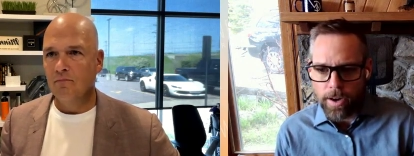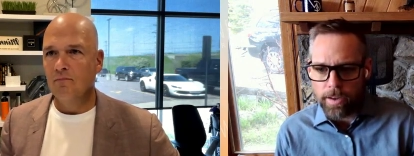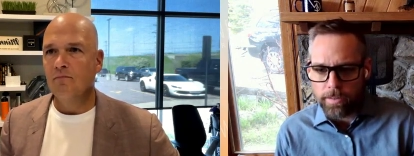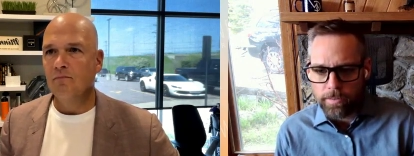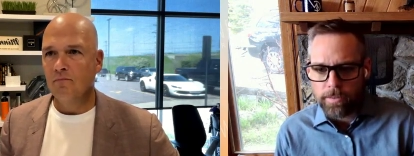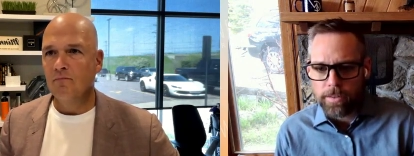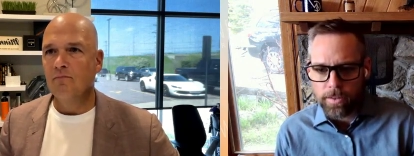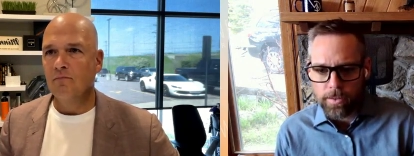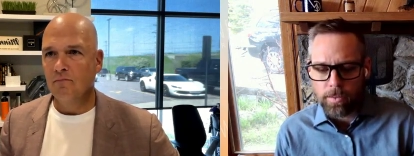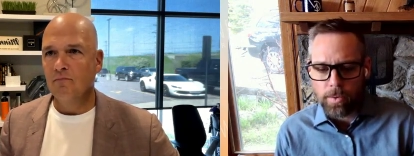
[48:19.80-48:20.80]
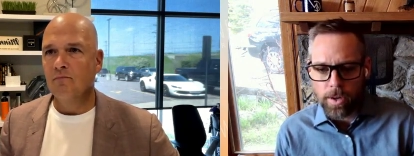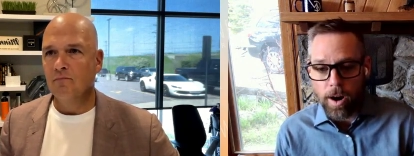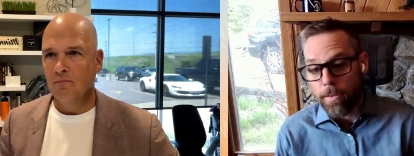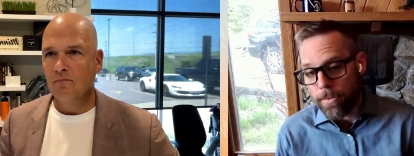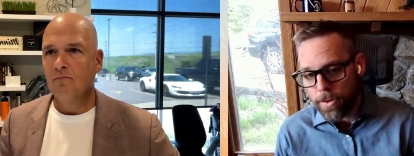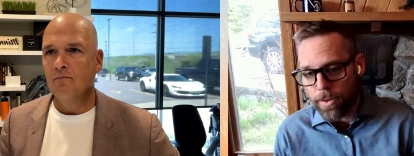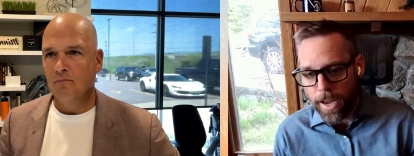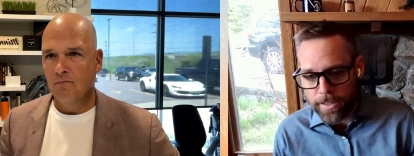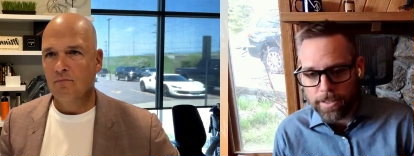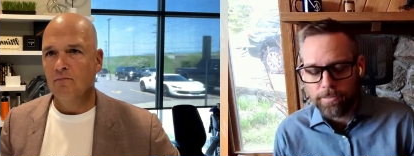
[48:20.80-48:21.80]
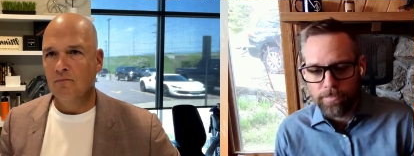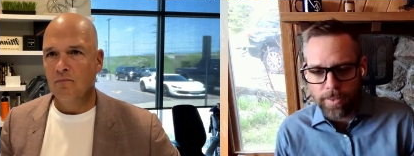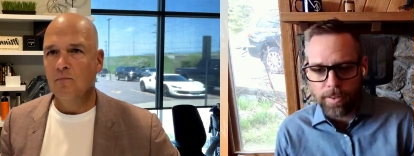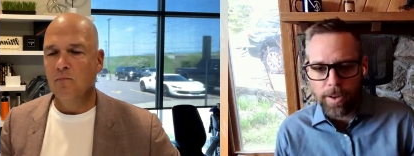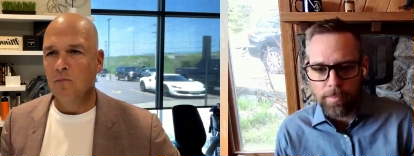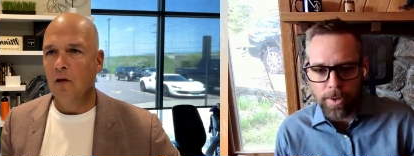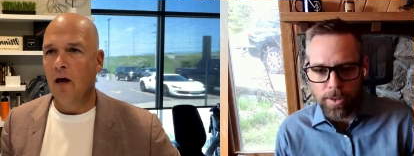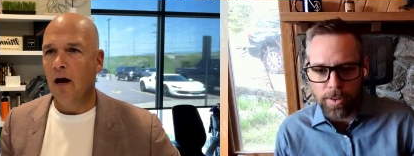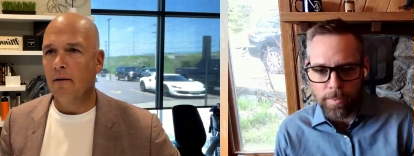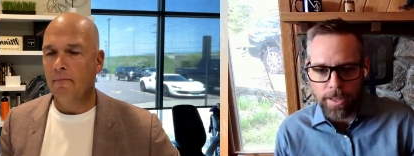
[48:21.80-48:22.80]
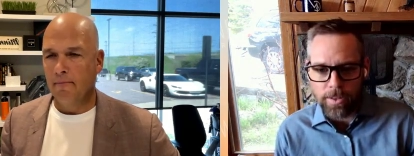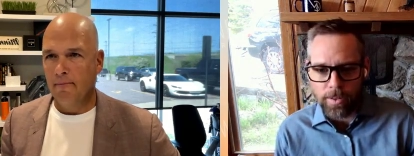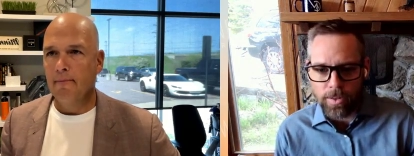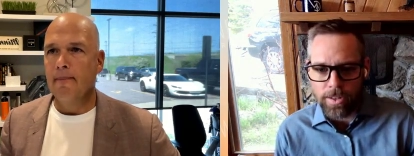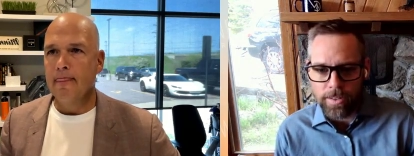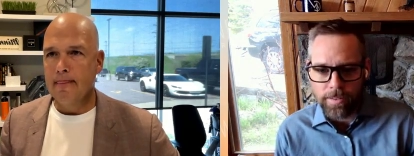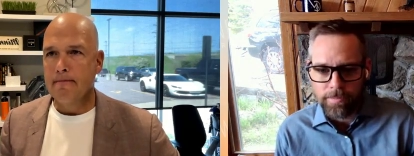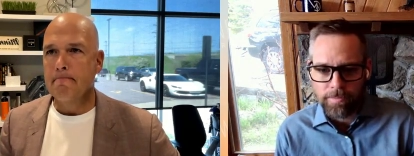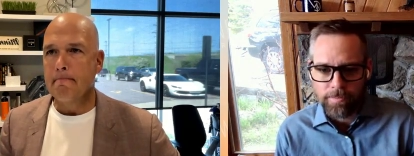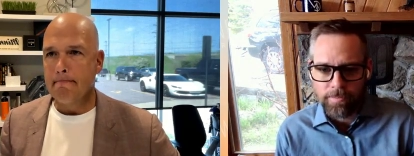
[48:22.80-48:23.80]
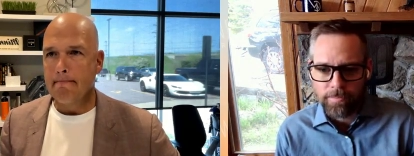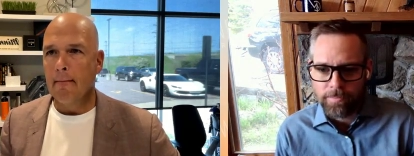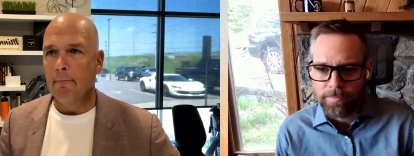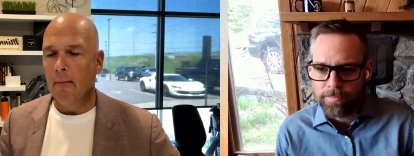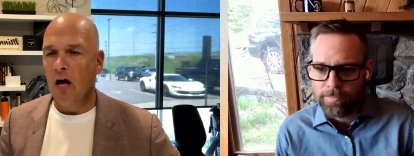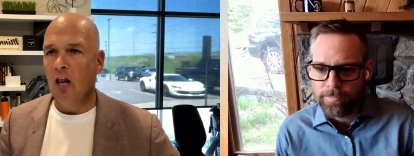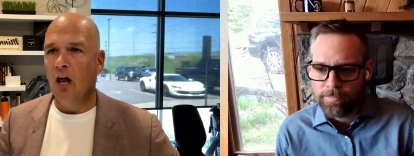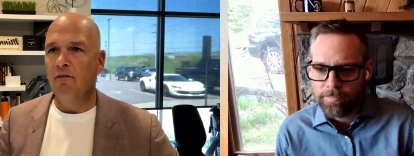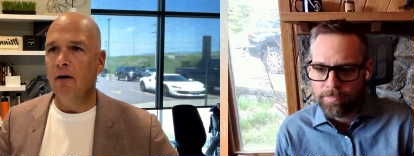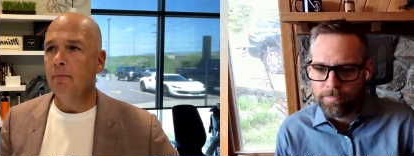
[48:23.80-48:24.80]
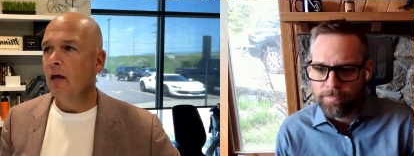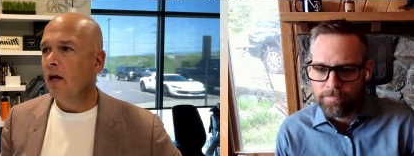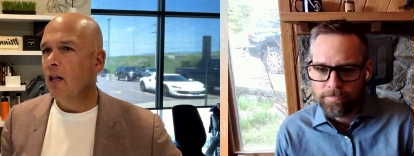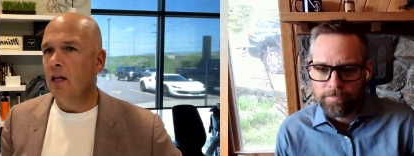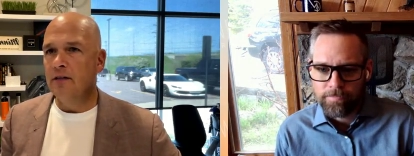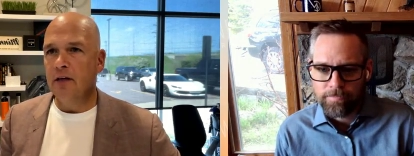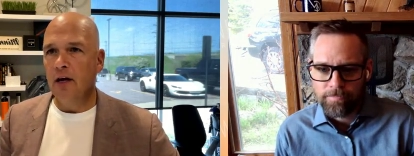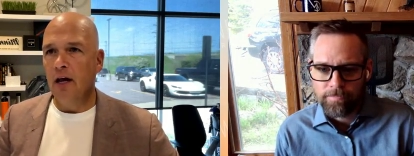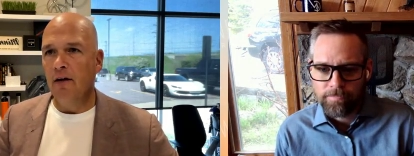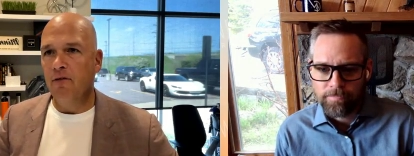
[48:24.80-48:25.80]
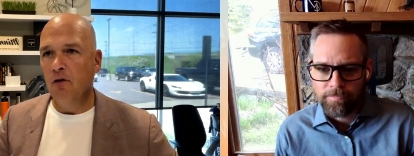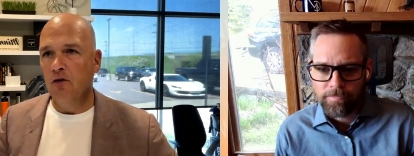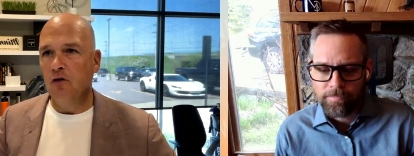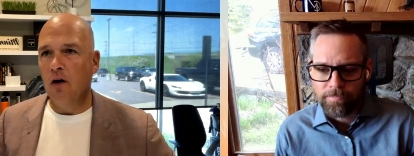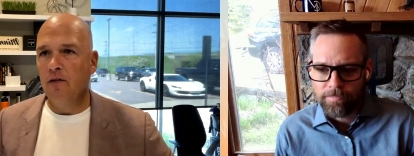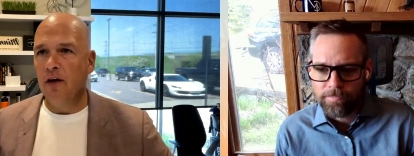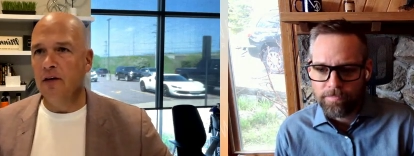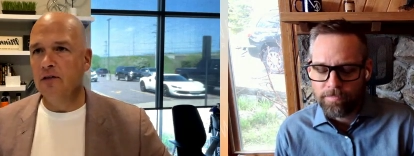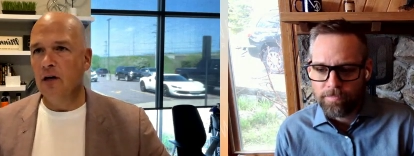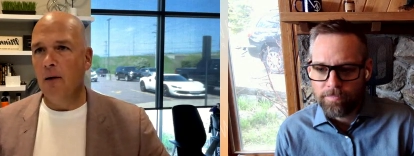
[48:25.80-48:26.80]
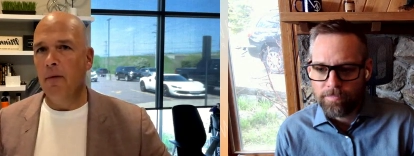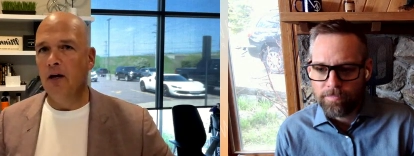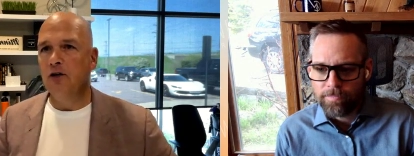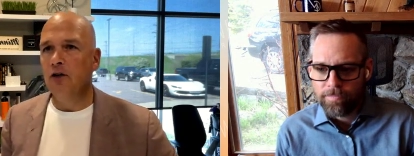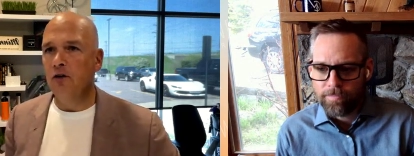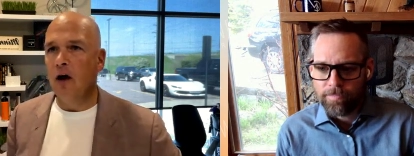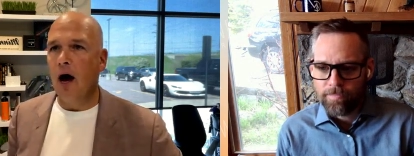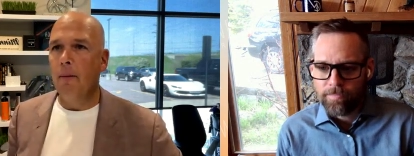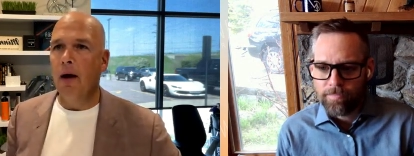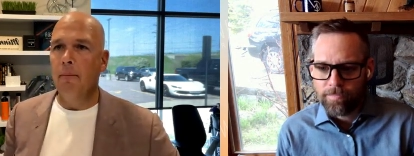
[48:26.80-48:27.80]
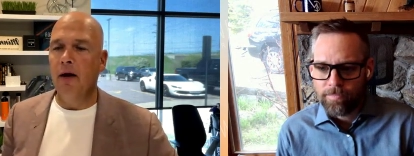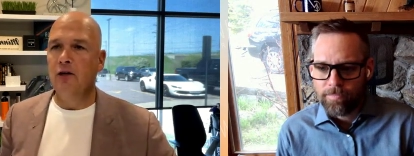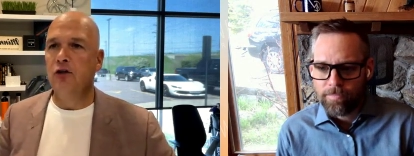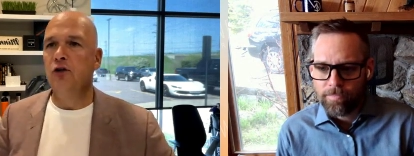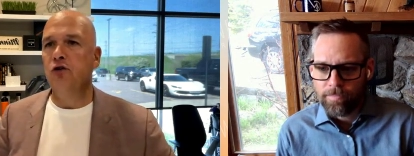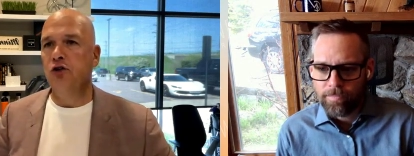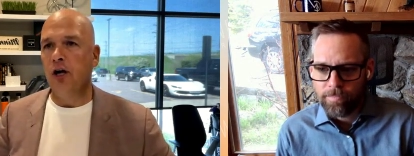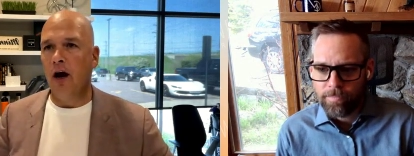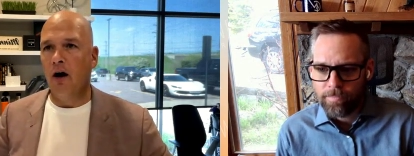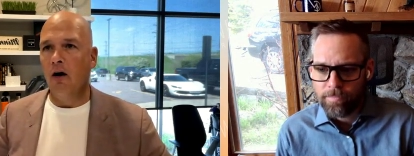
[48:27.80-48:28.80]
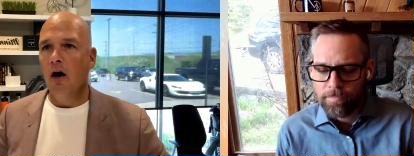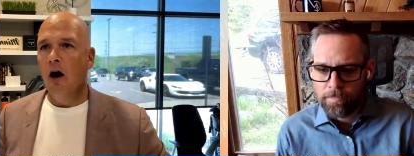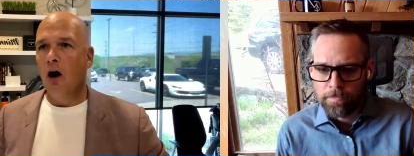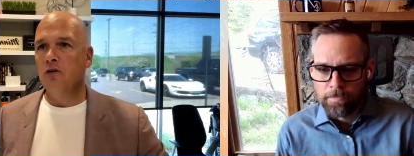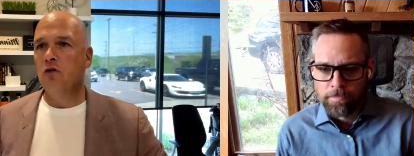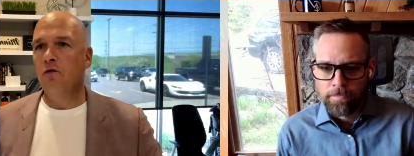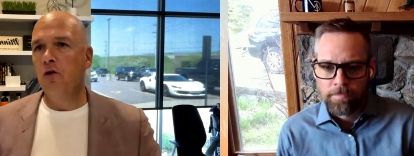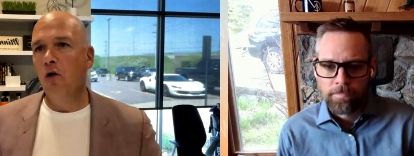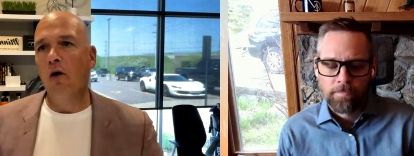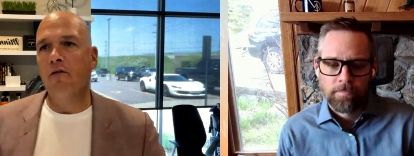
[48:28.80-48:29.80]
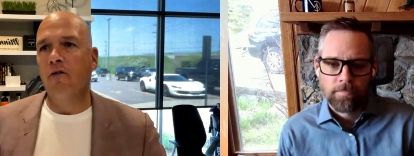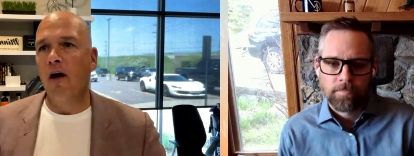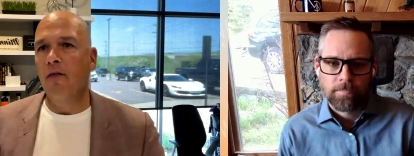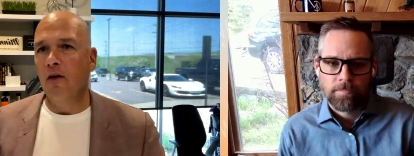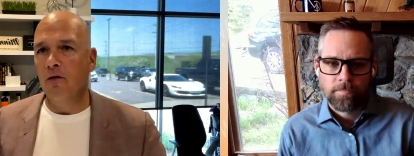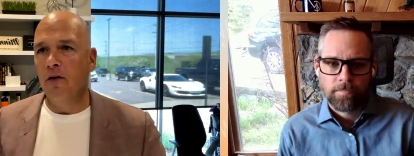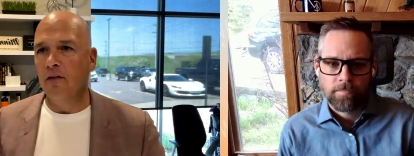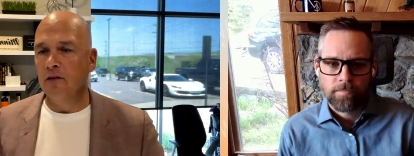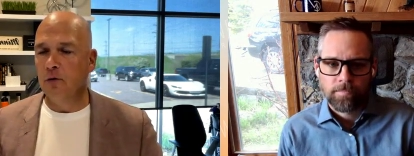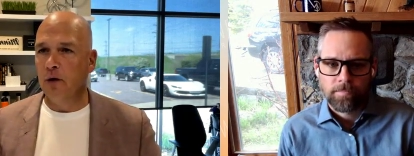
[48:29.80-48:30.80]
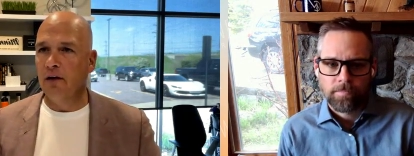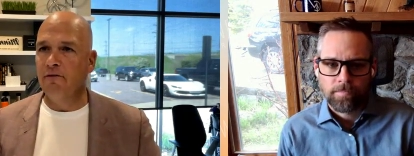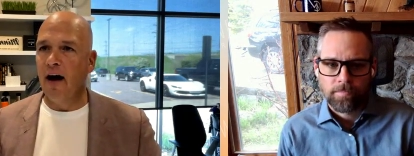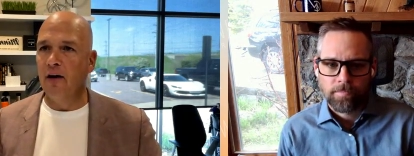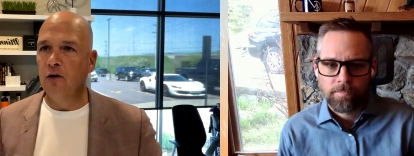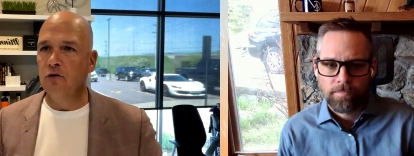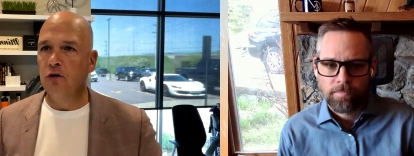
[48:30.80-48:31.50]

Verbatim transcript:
Speaker 1: to try to to, to work hard for you guys and and bring uh, you the best solutions. Love it. Listen,
Speaker 2: if you enjoyed this, uh, make sure you comment, make sure you share. Also, if you know a friend that you think this would give value